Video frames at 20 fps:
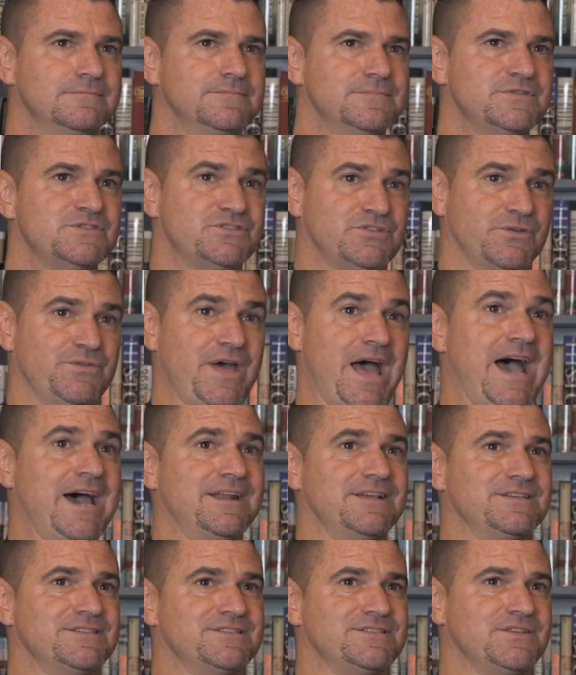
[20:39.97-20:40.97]
So that
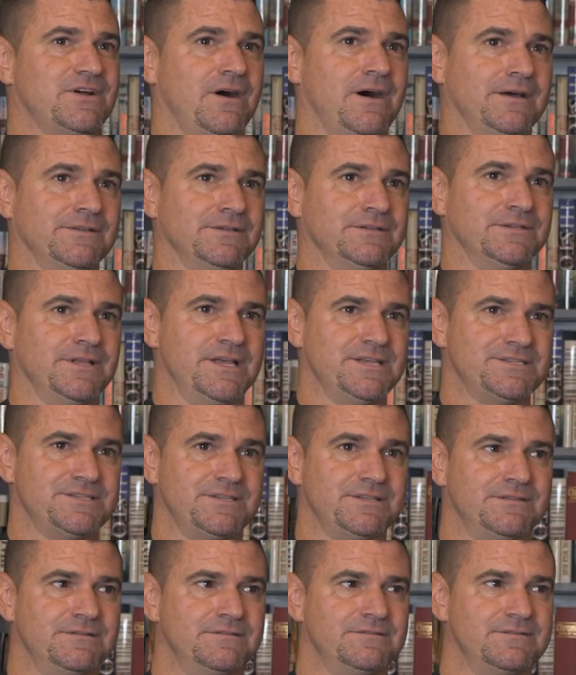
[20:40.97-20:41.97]
is on the list,
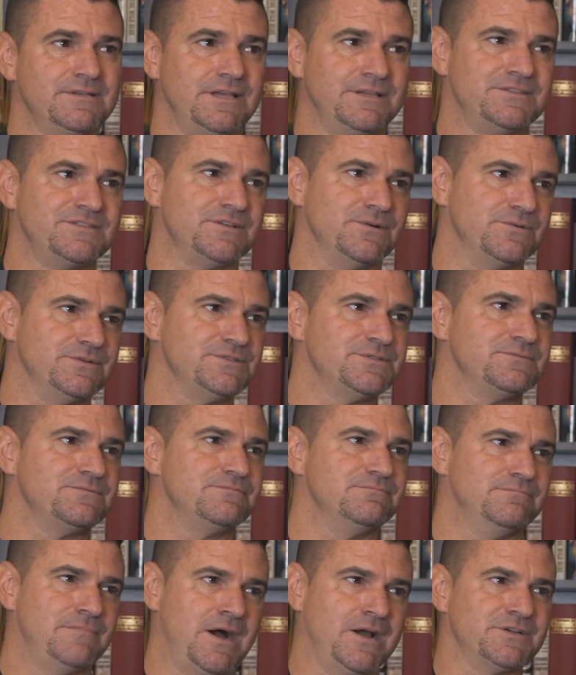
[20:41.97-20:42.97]
and so is
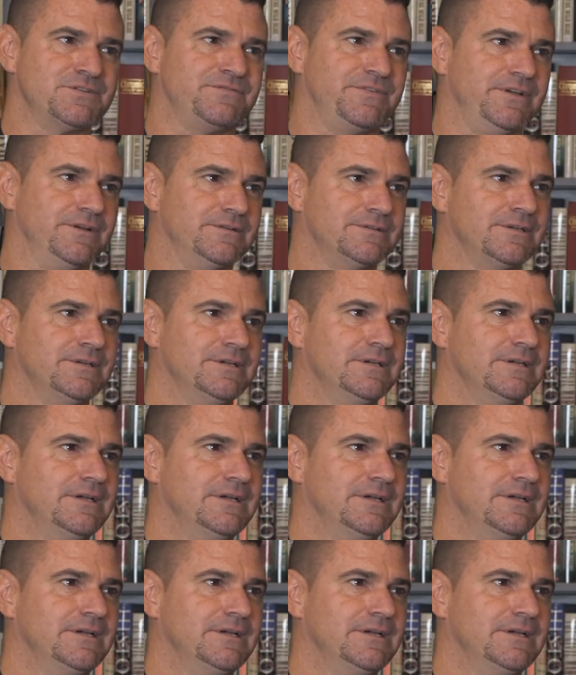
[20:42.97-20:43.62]
Marshfield.